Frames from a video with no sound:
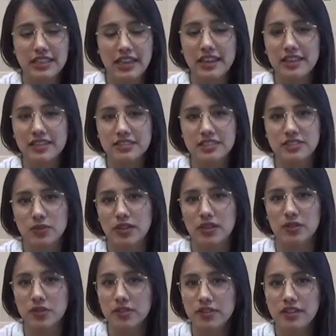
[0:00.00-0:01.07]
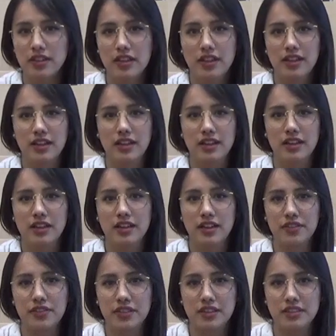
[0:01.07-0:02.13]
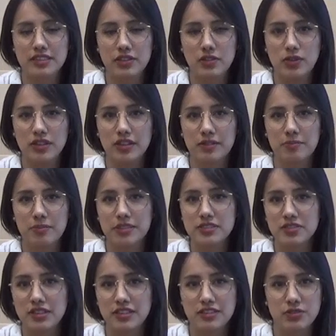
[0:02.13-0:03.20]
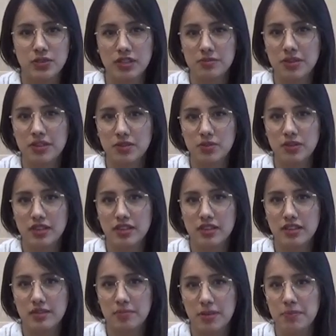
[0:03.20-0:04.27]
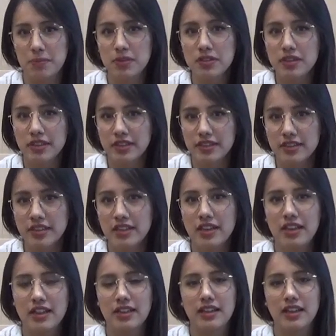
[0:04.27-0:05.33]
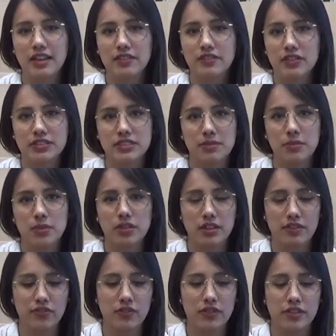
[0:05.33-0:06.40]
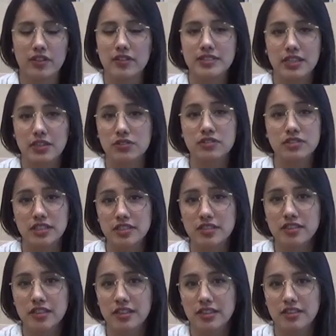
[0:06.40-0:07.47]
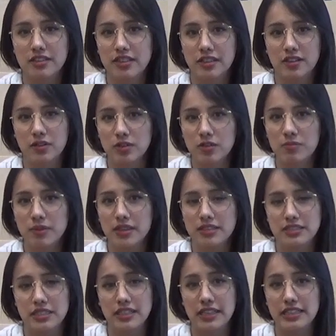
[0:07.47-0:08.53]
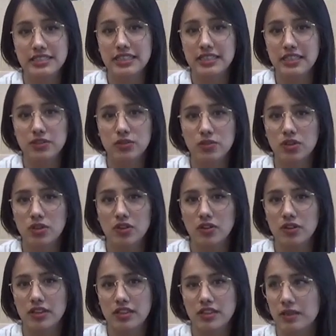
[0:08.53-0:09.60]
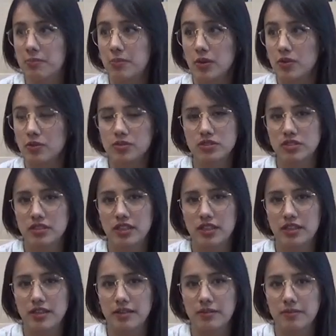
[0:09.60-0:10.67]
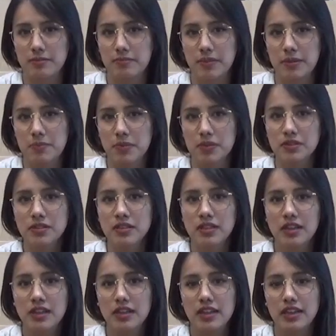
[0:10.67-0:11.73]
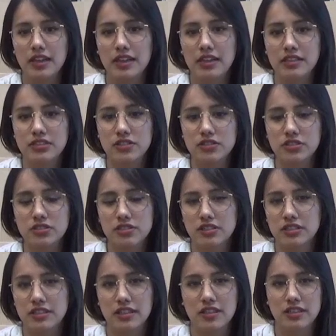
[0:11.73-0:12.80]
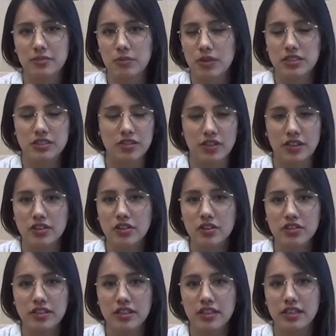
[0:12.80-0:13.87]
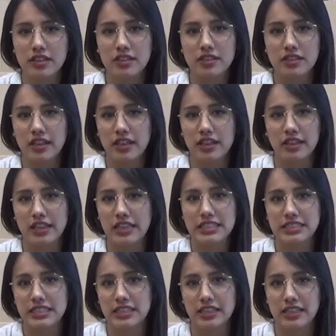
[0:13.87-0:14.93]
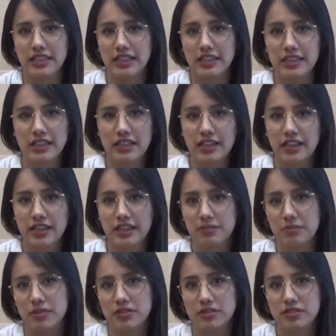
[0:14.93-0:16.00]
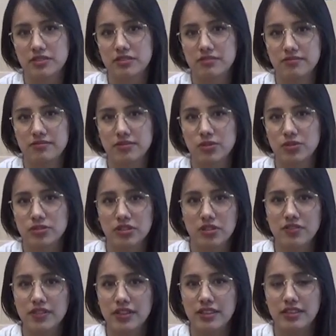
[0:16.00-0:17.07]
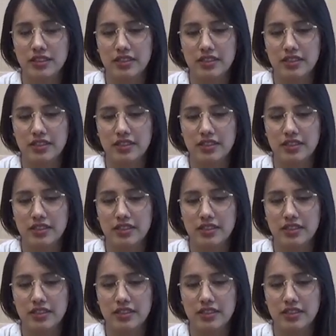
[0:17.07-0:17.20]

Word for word: Guidance is really good. Uh, I think it's a really personal treatment with people here. Like for example, if there is a concern in the group, it's easily to go and approach the people and just tell them what is going on and they easily help us to solve it.